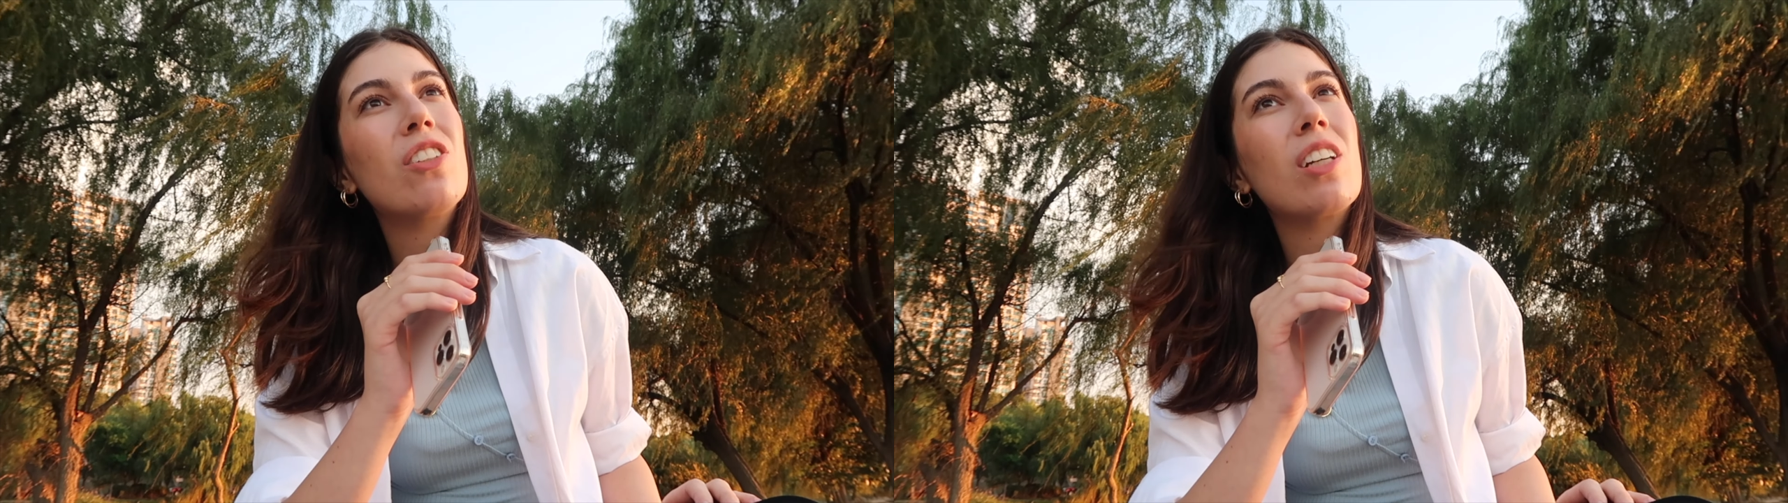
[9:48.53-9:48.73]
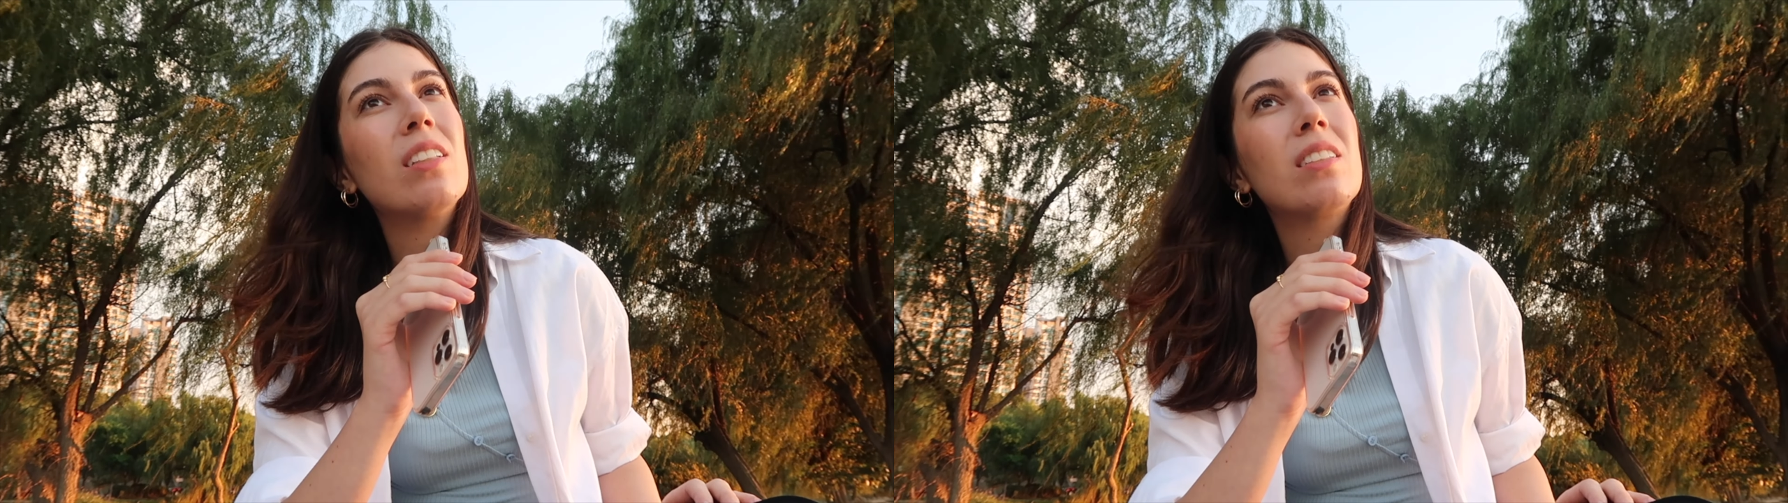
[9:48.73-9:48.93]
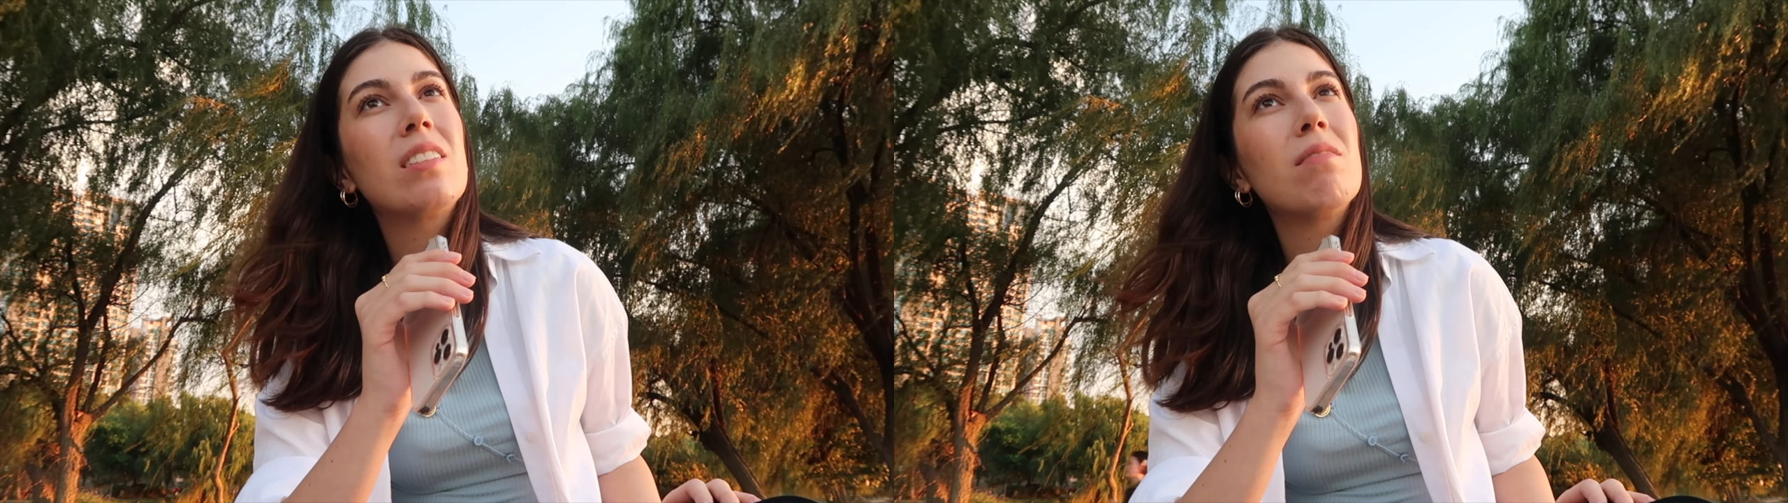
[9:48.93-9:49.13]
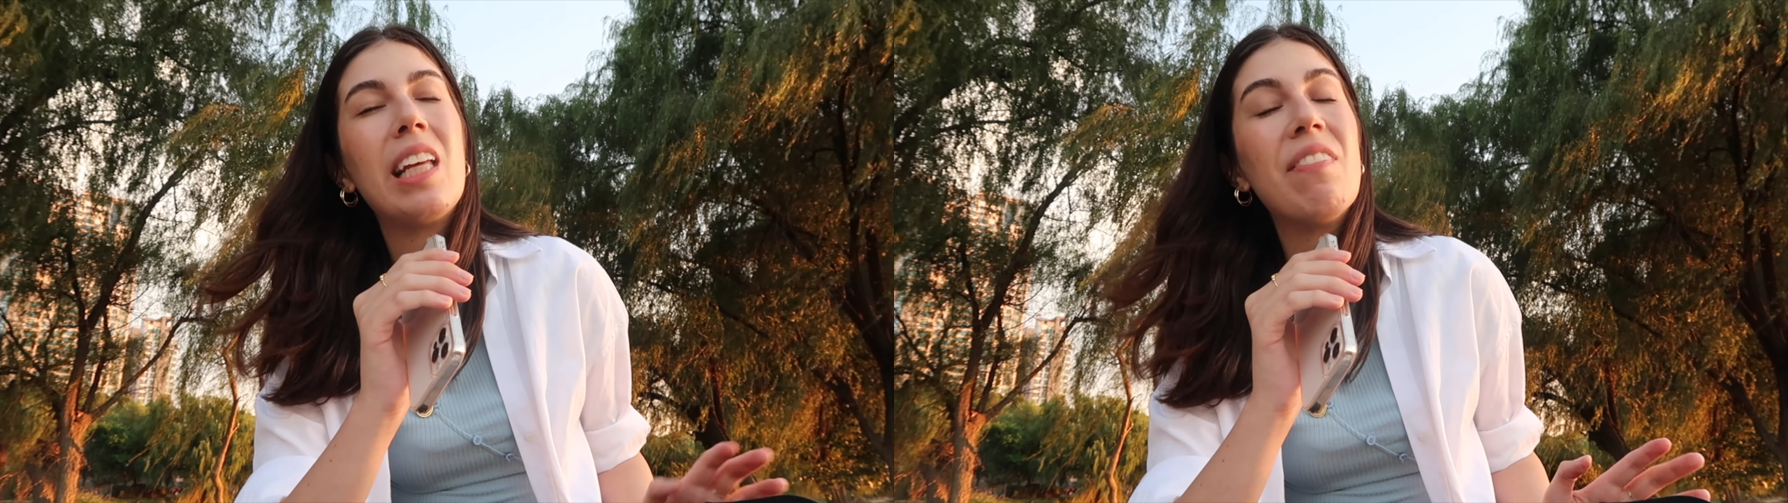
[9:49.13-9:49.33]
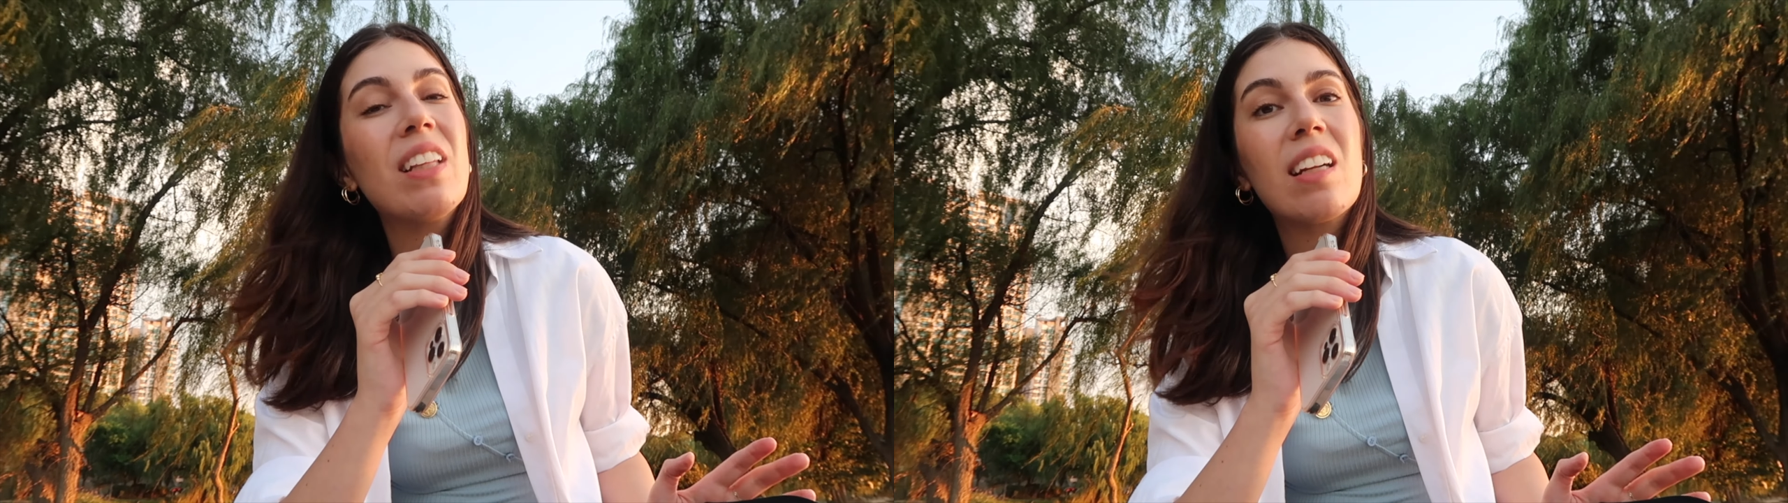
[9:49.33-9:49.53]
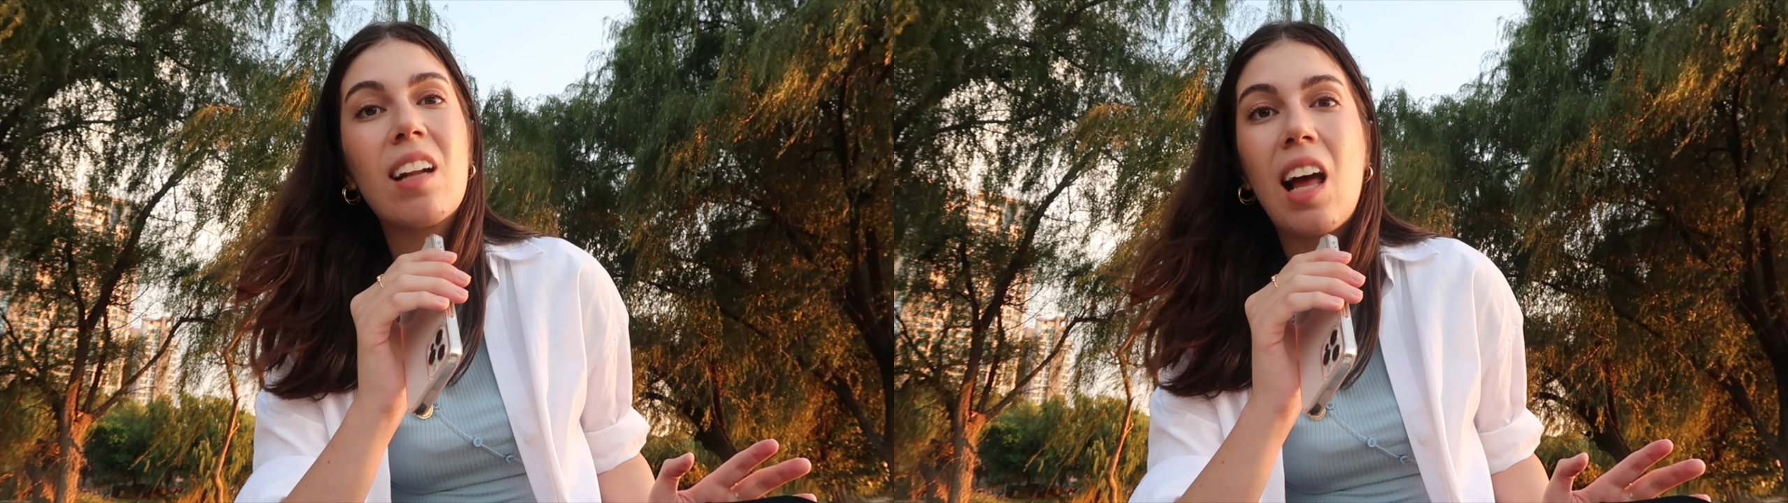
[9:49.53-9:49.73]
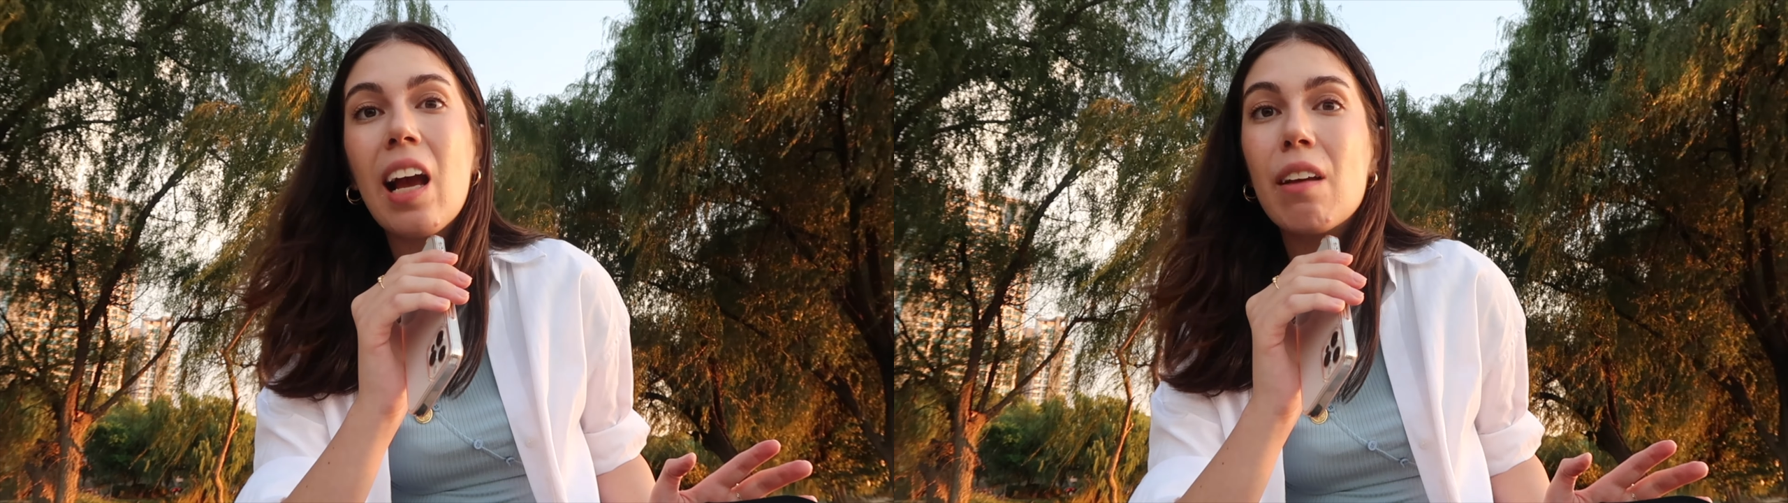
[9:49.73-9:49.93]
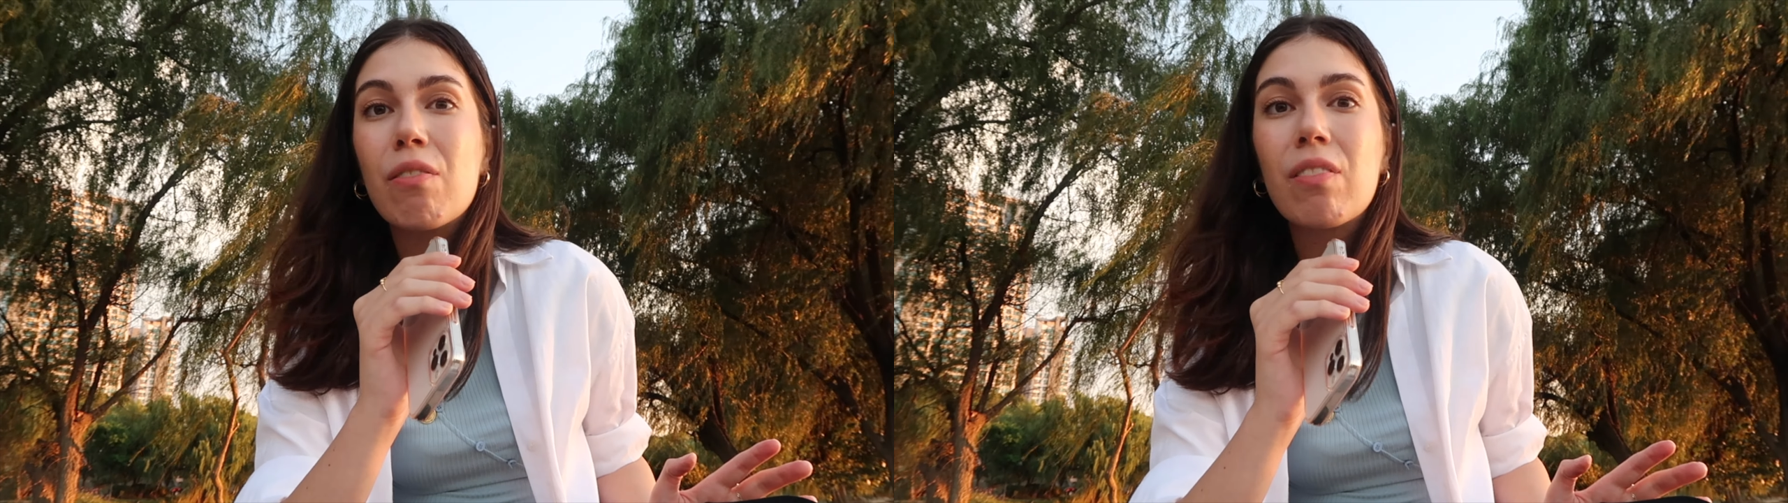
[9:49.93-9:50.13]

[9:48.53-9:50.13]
just living their life.